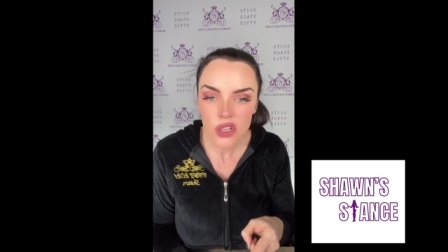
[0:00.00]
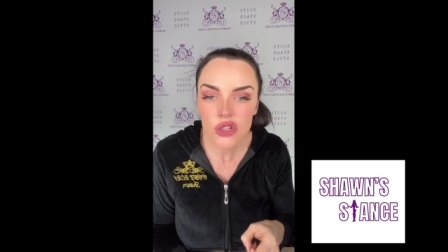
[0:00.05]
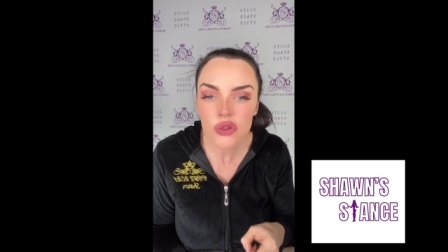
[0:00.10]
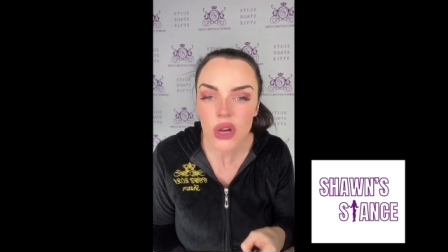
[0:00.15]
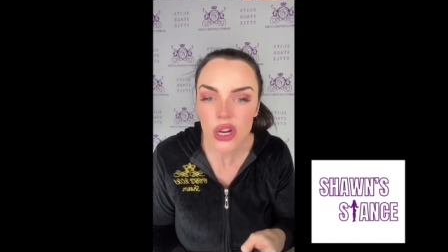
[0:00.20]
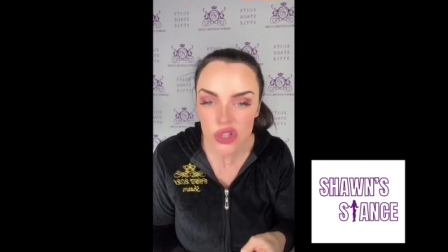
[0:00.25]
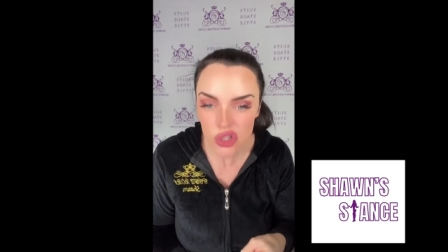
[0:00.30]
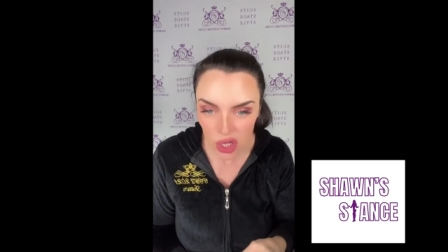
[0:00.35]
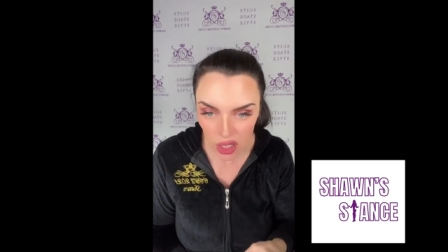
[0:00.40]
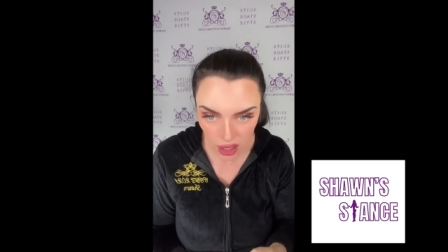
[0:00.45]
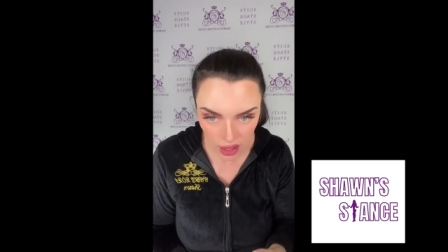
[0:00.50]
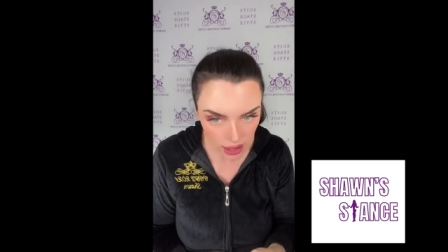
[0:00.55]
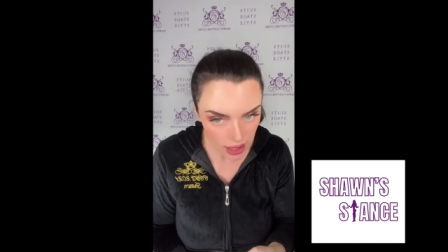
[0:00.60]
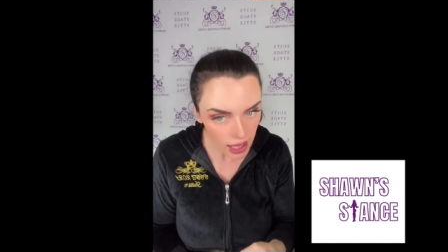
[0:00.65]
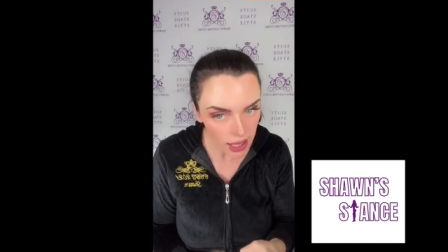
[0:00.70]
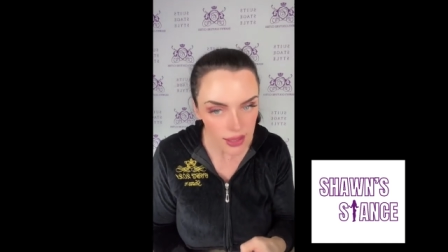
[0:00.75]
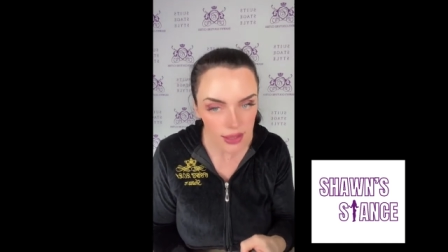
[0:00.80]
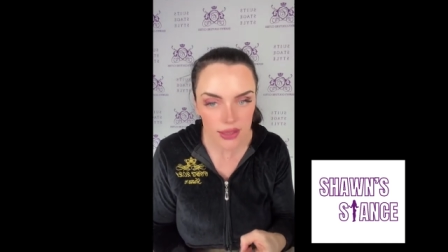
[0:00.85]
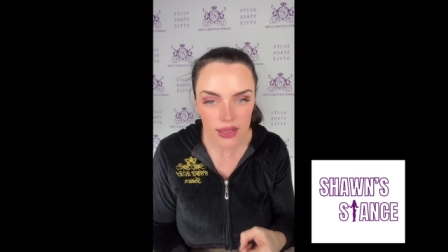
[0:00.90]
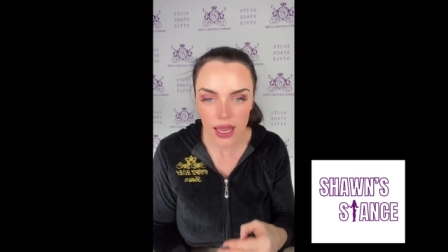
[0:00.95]
Stretching,
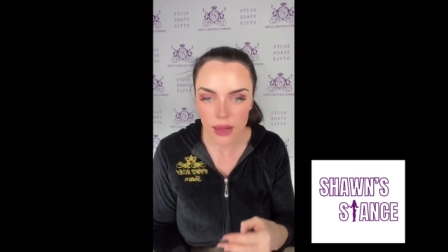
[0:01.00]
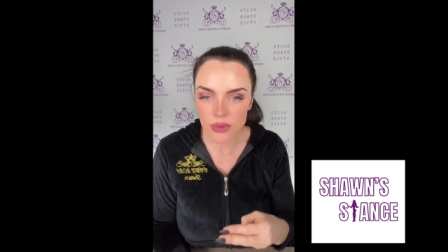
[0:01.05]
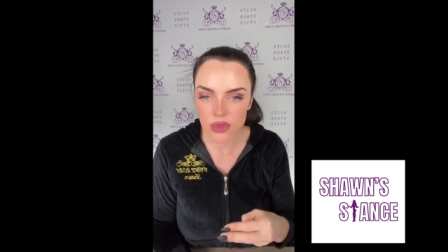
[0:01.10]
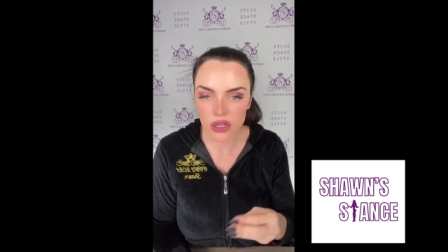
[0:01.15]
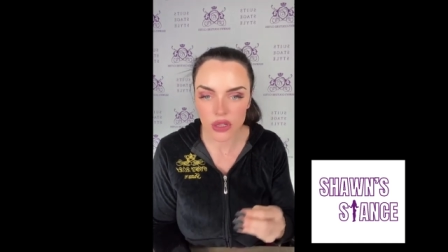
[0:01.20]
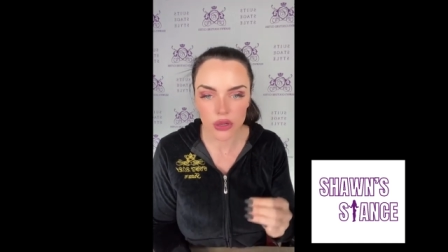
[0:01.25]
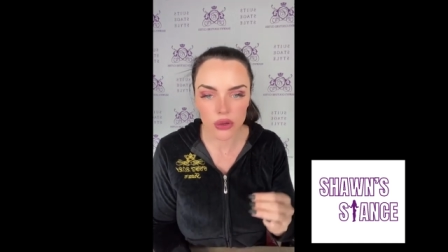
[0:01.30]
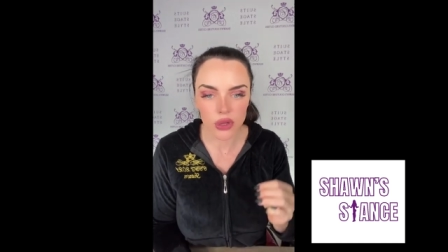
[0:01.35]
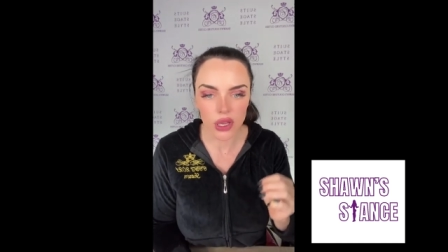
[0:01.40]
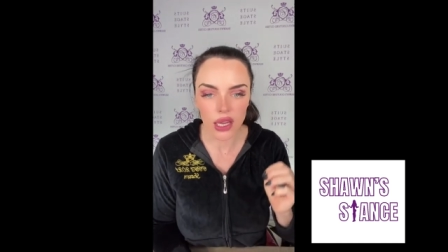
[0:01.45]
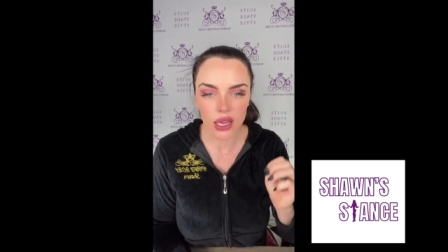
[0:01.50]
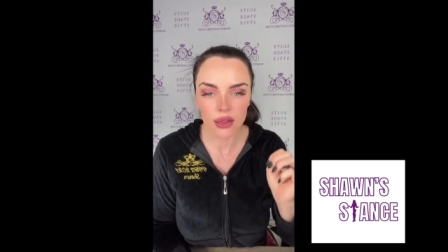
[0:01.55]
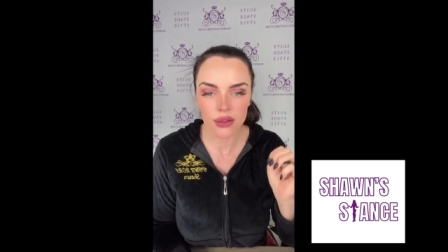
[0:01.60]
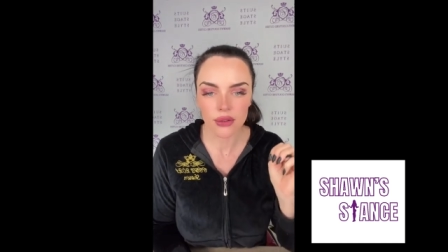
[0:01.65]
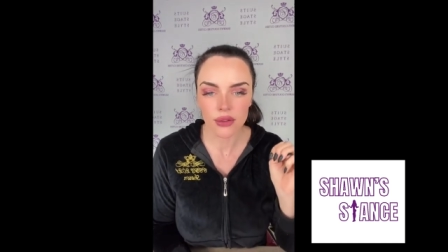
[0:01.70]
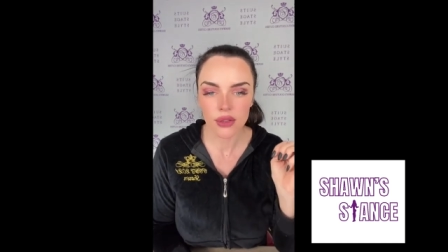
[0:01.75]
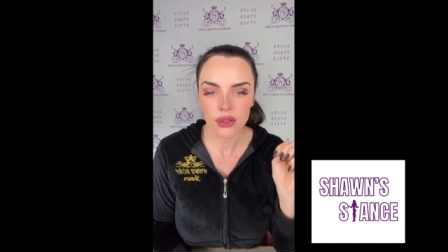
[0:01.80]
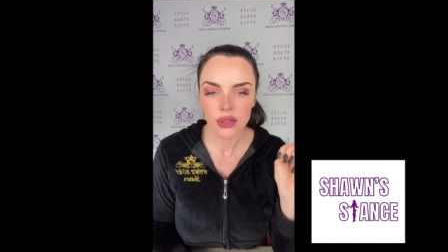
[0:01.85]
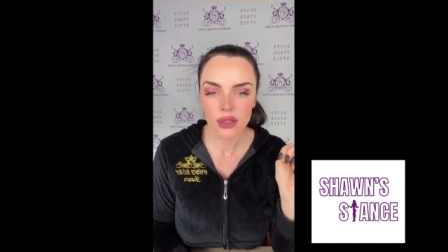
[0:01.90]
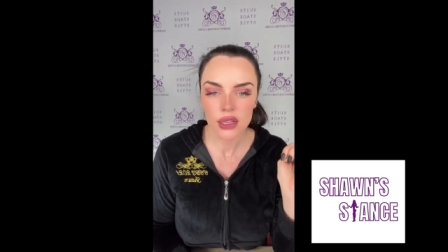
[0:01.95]
yes, absolutely.
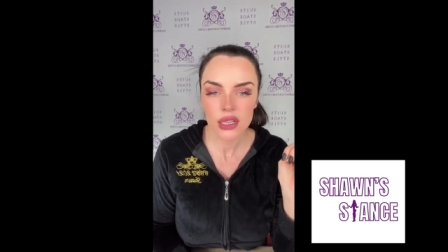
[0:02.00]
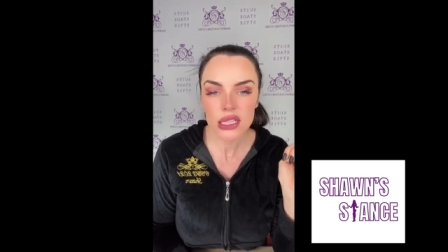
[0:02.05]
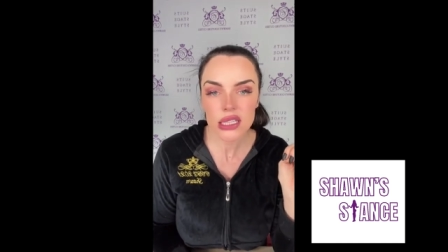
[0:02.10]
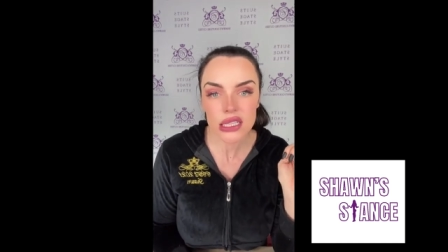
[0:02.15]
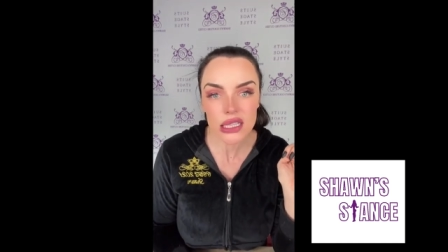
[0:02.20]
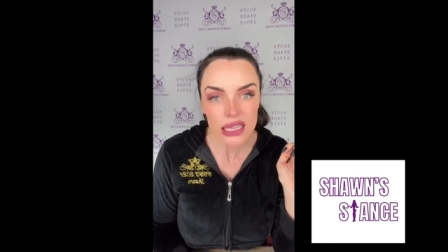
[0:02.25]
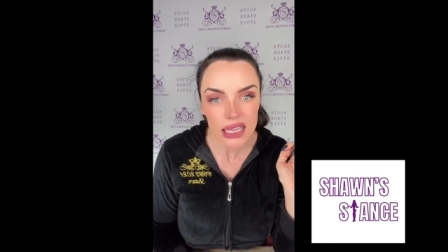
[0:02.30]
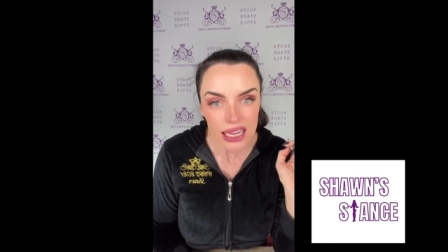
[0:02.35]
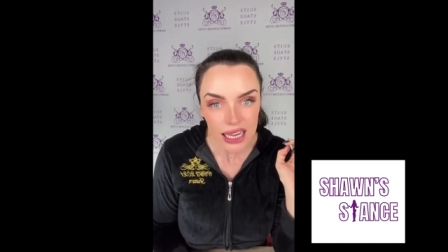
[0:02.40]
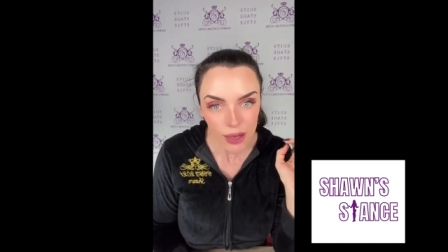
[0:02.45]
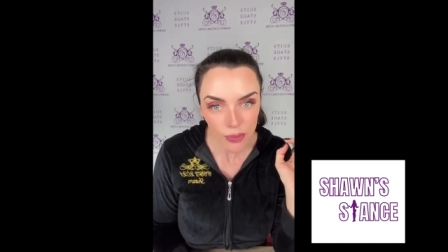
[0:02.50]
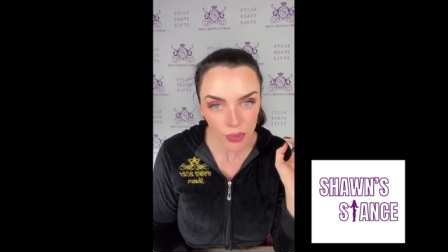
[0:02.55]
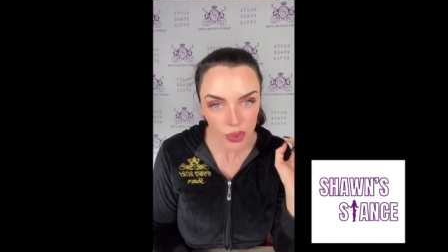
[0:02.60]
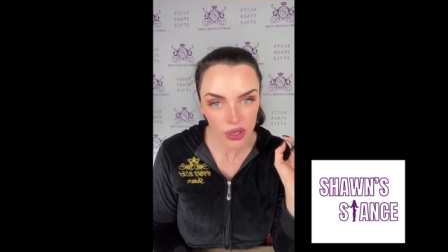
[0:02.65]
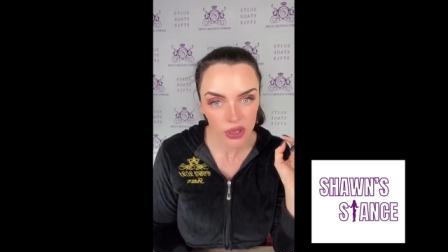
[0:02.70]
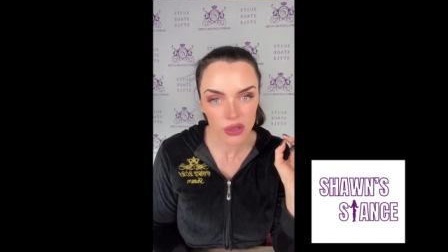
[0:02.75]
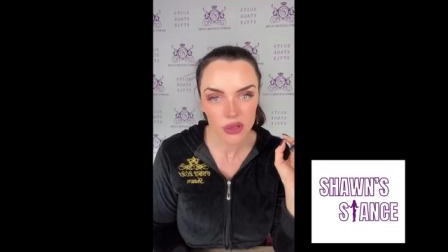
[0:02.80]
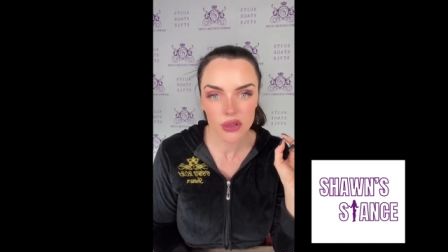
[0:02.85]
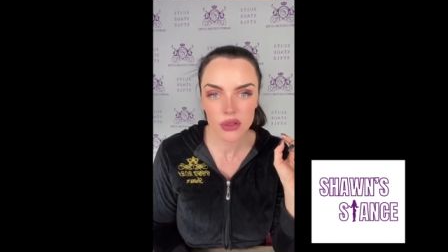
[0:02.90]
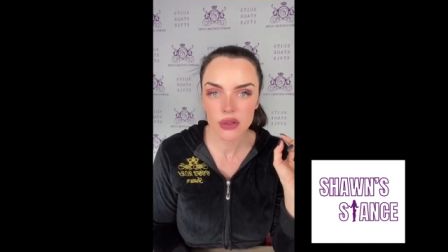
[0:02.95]
Sleep,